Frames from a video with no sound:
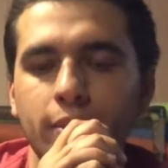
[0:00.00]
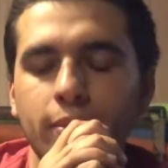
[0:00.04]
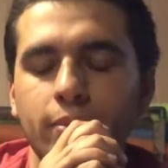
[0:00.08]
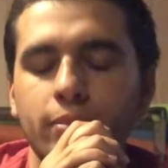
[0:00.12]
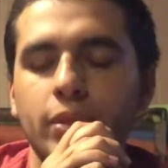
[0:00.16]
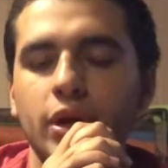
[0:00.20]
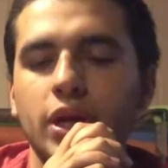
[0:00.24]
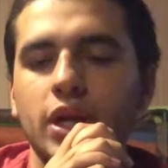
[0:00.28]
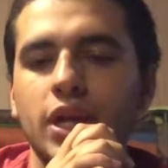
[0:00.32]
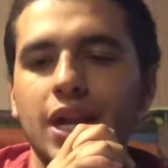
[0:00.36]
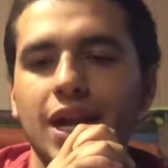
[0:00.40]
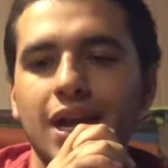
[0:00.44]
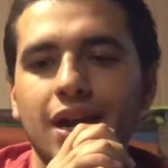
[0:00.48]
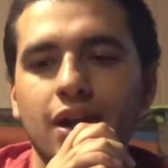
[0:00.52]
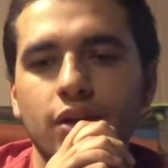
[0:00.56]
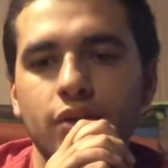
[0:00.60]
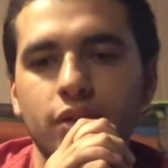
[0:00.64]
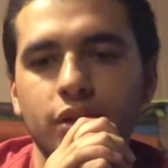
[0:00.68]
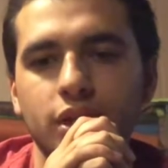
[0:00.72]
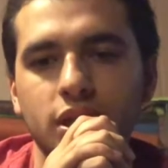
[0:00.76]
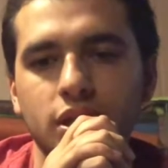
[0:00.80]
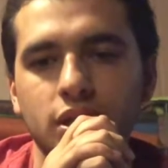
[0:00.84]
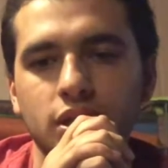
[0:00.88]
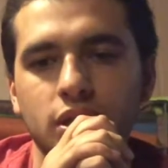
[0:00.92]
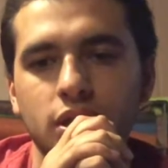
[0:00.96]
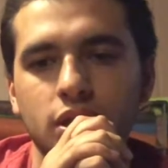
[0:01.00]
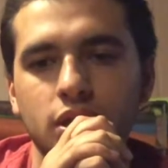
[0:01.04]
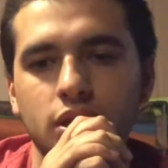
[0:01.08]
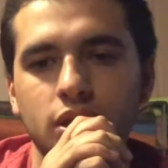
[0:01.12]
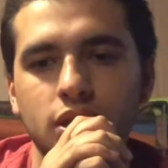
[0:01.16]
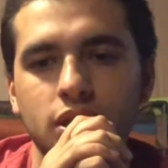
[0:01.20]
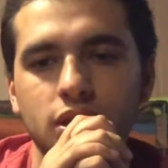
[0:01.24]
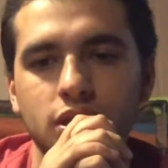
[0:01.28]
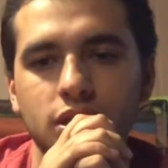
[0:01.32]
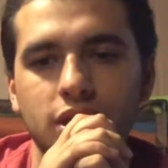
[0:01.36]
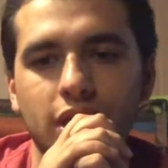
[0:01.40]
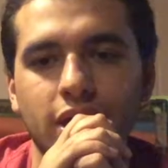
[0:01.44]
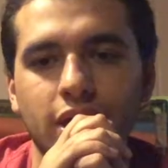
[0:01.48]
But now they
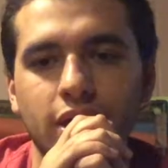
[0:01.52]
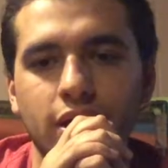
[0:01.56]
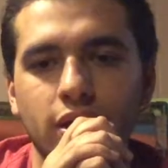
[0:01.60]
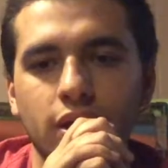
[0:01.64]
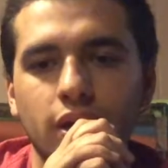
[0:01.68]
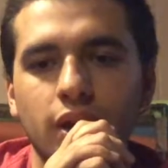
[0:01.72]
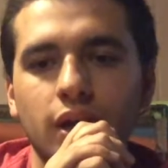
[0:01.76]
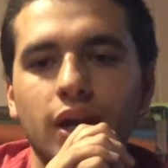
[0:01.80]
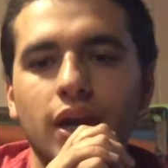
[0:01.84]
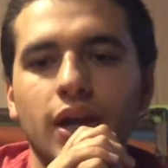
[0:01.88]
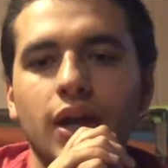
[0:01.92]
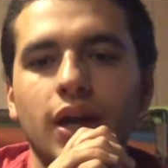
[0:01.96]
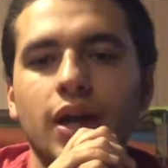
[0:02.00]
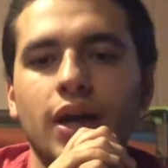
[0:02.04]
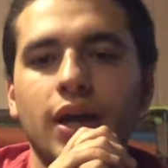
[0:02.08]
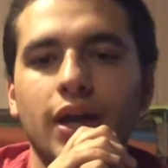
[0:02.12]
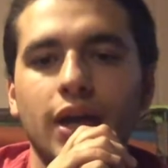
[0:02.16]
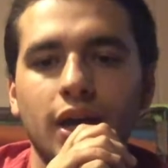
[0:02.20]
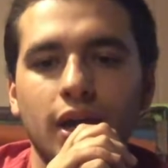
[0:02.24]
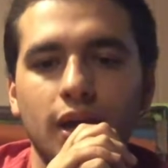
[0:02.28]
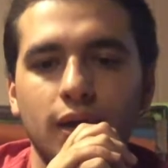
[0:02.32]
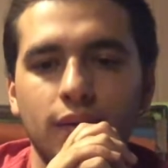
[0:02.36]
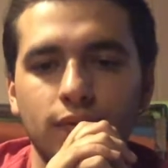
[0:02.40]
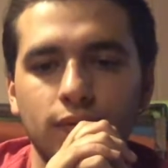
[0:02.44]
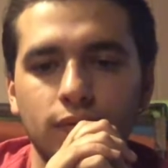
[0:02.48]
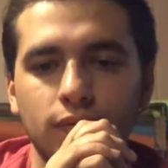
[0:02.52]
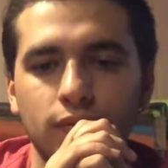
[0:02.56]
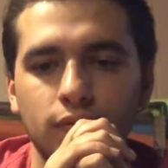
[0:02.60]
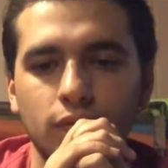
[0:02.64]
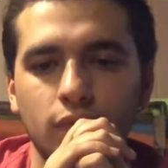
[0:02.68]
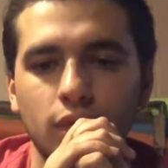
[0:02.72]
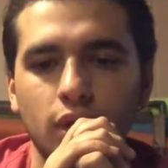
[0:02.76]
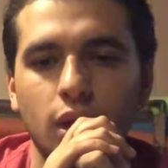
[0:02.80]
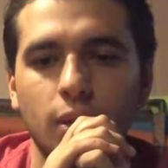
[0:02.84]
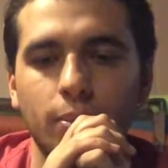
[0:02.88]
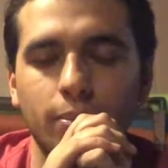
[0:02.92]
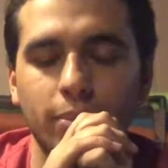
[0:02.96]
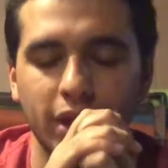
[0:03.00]
desire
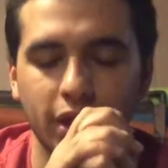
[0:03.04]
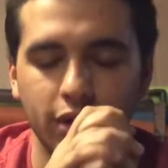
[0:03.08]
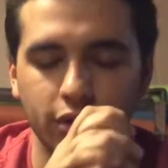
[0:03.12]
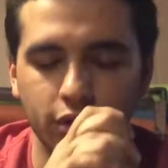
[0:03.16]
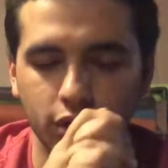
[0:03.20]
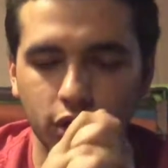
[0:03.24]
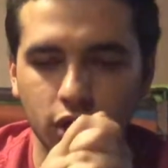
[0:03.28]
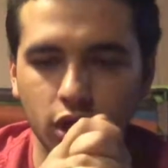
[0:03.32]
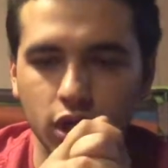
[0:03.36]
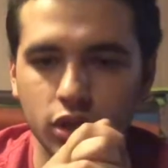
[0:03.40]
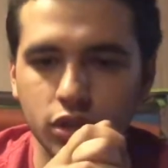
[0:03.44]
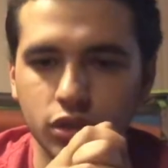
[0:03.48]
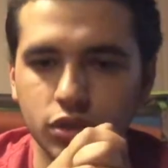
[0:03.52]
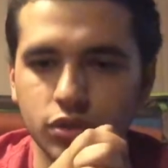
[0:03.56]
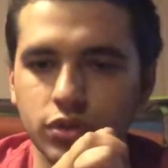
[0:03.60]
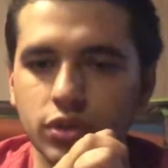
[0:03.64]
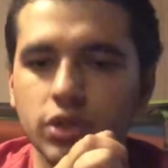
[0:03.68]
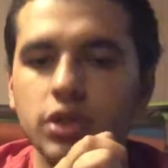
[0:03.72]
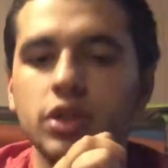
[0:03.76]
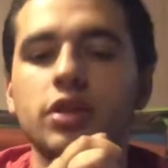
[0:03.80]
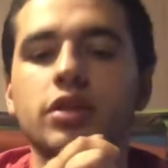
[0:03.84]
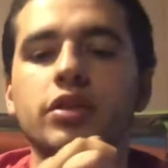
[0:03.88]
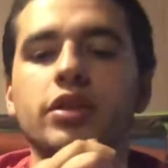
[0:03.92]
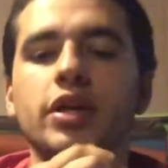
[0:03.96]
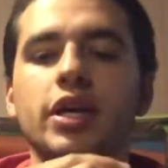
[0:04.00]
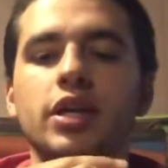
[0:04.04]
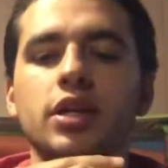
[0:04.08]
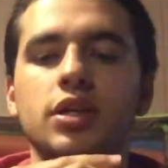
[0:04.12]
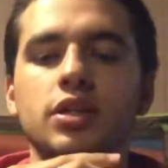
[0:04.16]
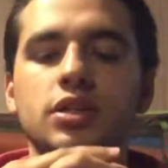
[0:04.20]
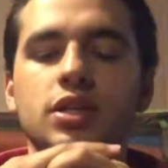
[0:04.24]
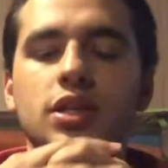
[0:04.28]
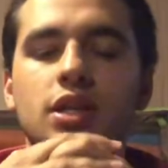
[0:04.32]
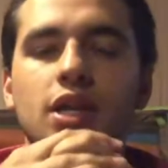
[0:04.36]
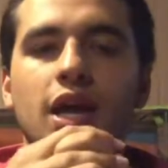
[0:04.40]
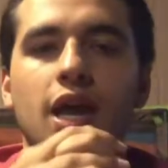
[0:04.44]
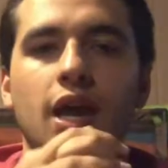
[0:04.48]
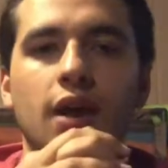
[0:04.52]
a better country that is
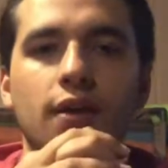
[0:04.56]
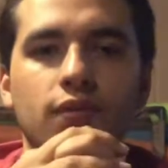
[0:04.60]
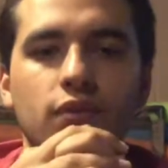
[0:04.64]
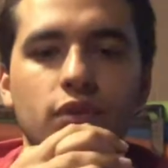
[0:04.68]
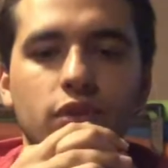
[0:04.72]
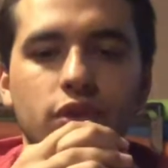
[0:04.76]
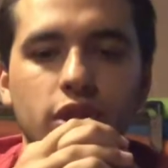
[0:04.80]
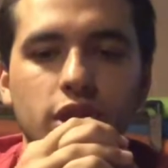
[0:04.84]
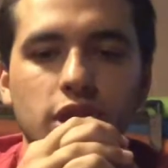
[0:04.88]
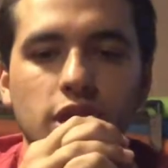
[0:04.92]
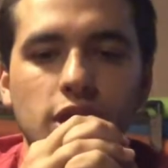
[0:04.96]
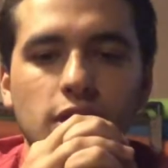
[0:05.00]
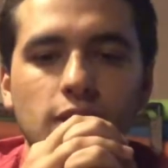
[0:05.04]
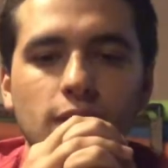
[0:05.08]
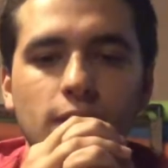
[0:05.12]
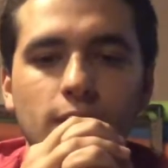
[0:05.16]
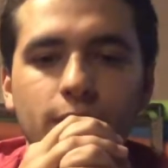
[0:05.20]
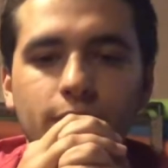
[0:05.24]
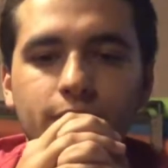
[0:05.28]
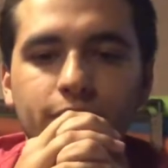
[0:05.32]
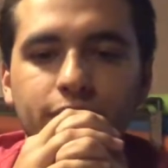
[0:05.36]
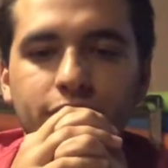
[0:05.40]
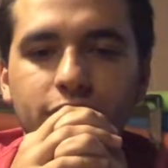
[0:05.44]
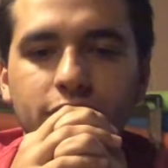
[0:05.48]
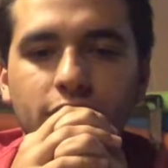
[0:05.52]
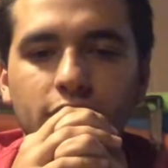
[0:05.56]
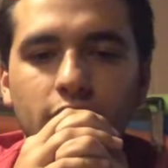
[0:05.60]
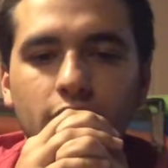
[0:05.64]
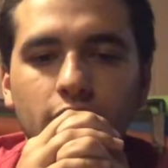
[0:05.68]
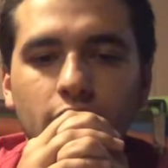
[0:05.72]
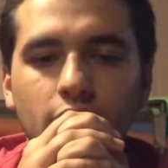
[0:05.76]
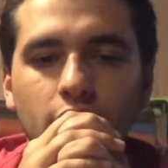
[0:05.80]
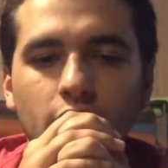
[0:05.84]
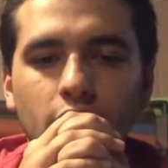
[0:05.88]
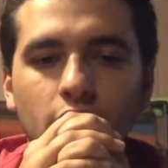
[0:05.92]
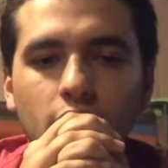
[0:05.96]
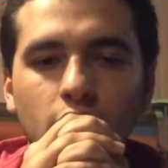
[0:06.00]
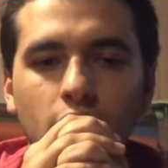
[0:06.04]
in heavenly.
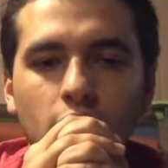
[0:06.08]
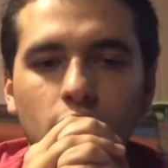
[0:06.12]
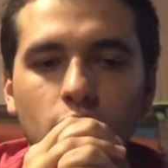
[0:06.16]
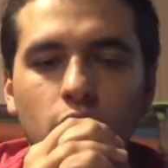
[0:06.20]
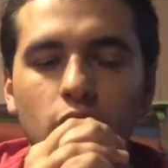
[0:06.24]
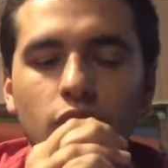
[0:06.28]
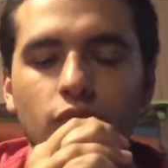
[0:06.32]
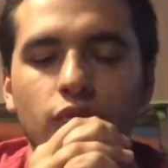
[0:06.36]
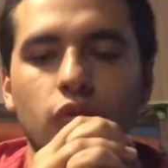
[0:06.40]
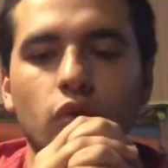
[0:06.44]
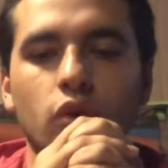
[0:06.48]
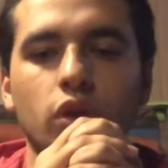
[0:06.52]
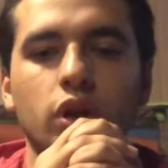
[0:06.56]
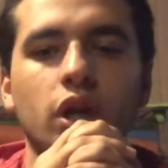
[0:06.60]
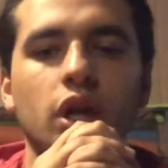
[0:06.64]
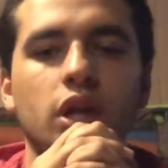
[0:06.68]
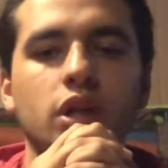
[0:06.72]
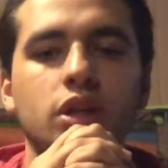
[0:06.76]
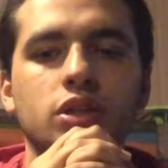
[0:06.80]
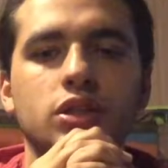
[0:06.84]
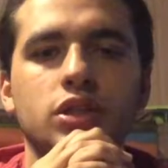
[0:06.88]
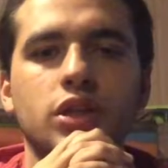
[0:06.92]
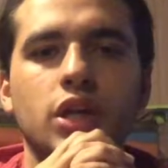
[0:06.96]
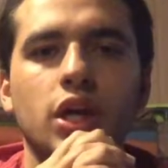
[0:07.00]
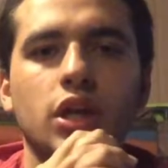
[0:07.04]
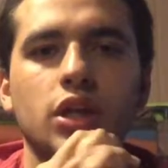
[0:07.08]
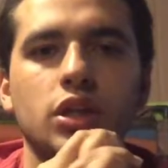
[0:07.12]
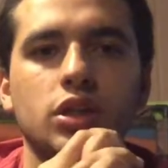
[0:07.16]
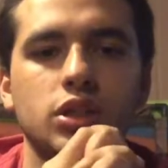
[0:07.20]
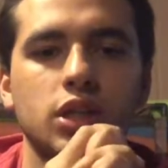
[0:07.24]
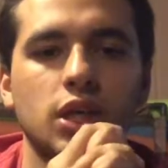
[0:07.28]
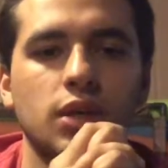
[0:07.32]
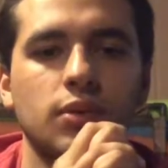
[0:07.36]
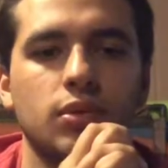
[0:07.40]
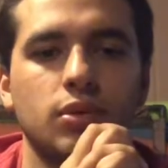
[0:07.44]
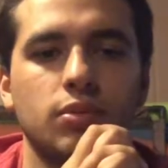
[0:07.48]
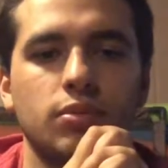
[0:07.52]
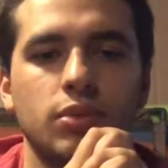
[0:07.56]
Wherefore God is not
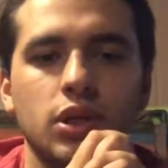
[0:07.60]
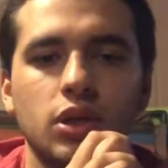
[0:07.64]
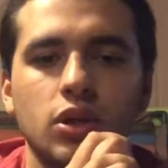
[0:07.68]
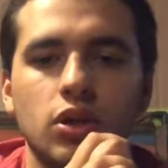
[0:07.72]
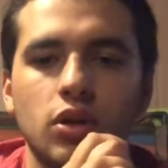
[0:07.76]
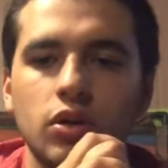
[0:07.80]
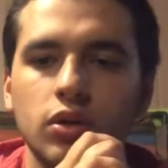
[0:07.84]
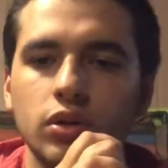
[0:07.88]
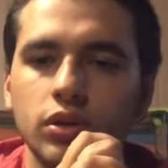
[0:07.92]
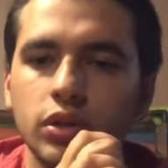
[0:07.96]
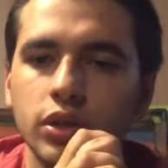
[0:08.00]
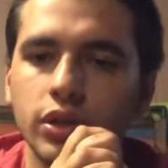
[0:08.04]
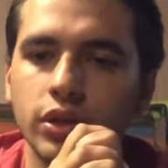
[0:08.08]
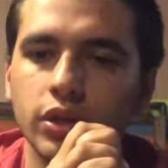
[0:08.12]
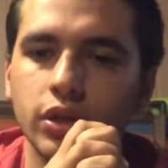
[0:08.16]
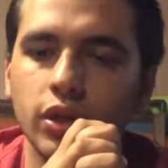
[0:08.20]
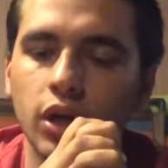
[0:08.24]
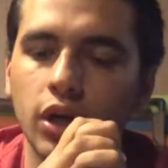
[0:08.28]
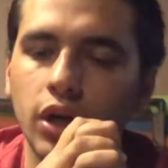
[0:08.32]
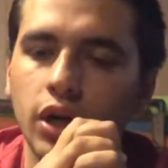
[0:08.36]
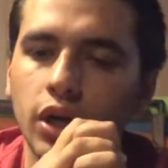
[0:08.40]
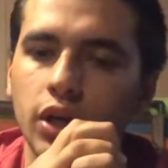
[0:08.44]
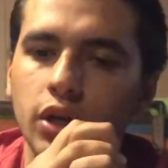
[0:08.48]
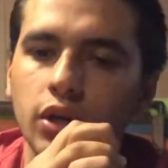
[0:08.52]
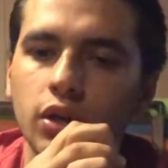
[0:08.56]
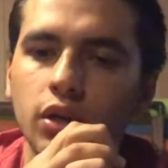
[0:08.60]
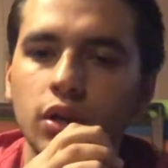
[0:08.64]
ashamed to be called their God,